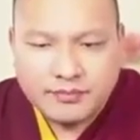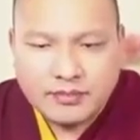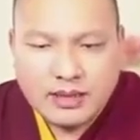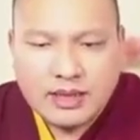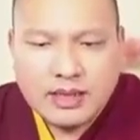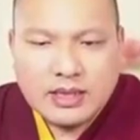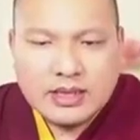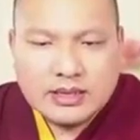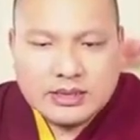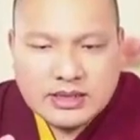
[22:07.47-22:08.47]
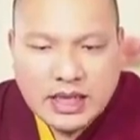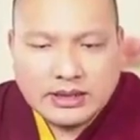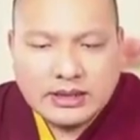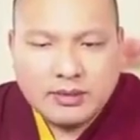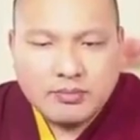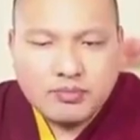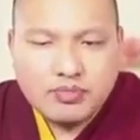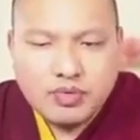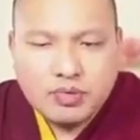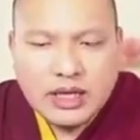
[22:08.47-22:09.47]
if someone were to offer meat
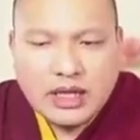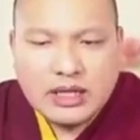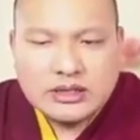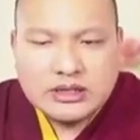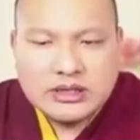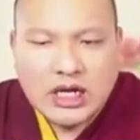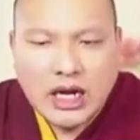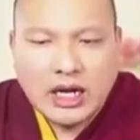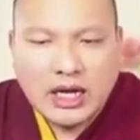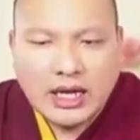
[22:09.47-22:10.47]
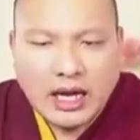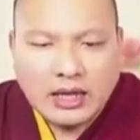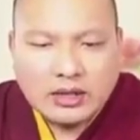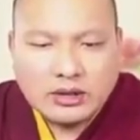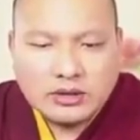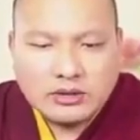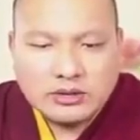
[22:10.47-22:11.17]
to the Karmapa and his disciples,